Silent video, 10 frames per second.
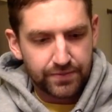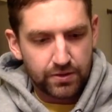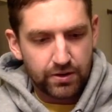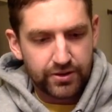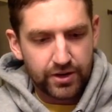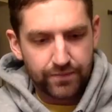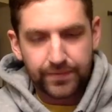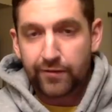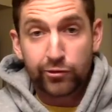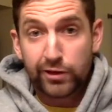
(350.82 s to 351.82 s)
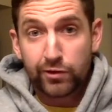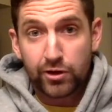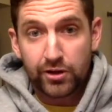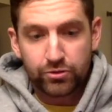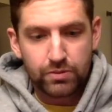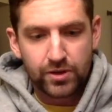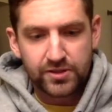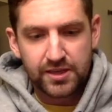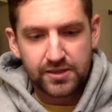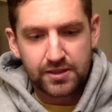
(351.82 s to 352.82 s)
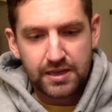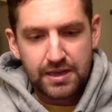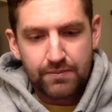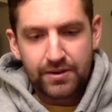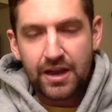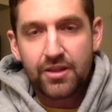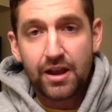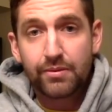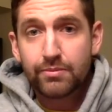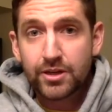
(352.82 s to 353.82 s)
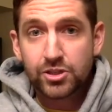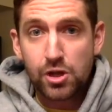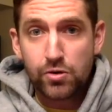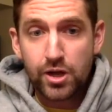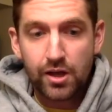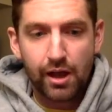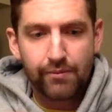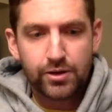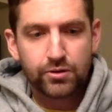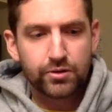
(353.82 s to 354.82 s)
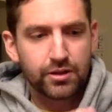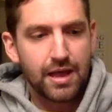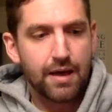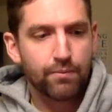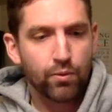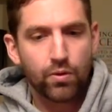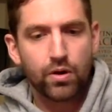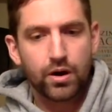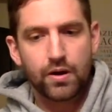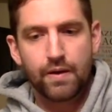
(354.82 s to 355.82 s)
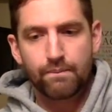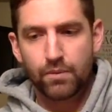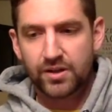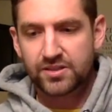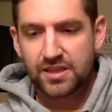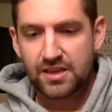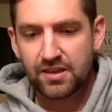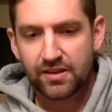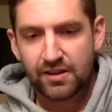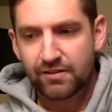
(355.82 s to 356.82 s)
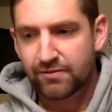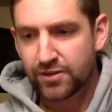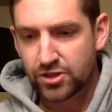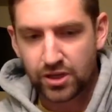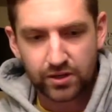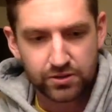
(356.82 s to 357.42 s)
on there. I've only ever caught 3 muskies, but now that I'm in Minnesota, I'm doing a lot more muskie fishing.